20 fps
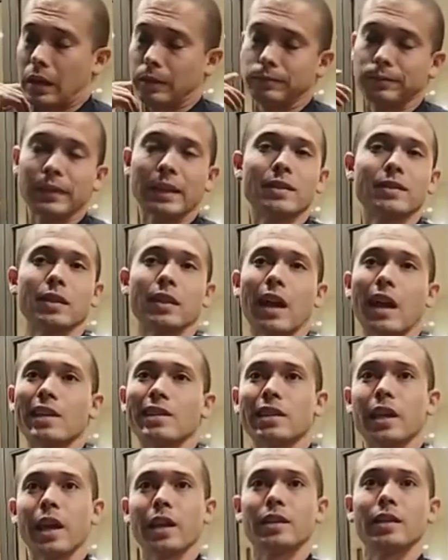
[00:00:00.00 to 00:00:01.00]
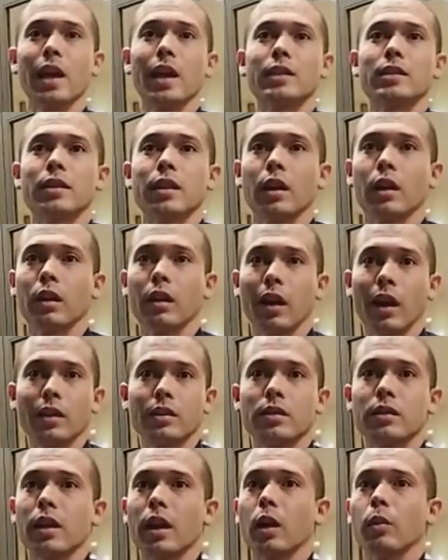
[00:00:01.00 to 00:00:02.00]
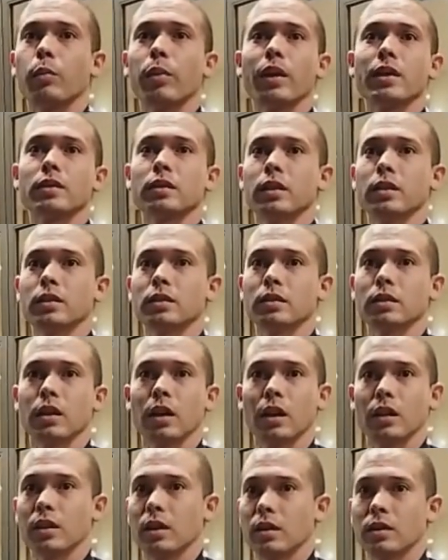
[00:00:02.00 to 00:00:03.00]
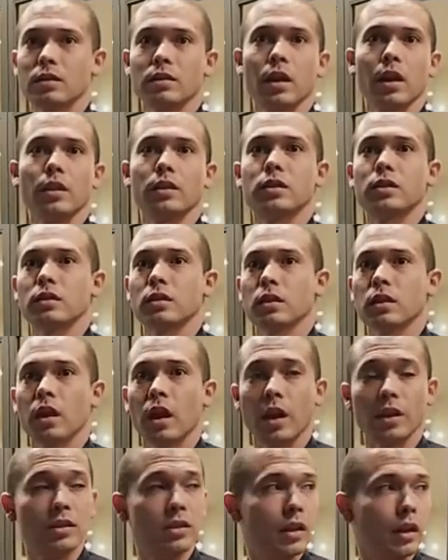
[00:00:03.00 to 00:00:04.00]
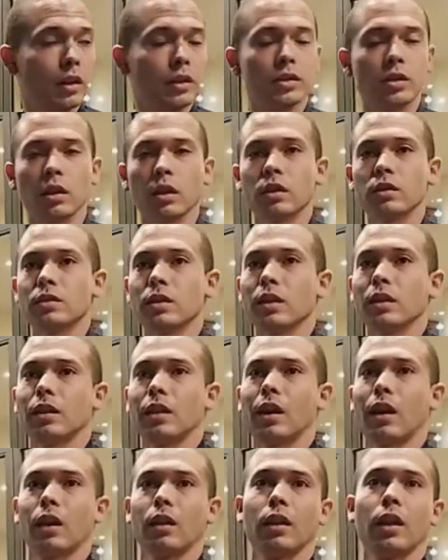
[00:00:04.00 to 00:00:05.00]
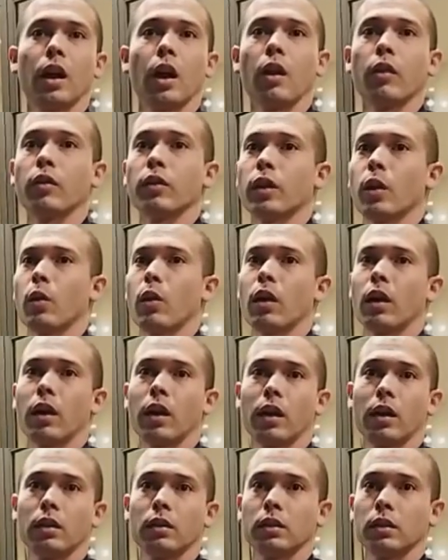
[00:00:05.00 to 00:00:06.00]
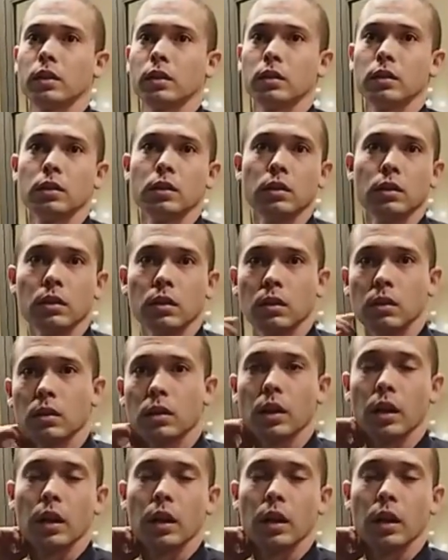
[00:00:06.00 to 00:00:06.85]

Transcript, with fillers: There's Listen, stuff. there's stuff in their, here that people don't business. see on a regular day. So we just take. Church, are you going to let me talk, or are you going to talk over me? Well, then they okay.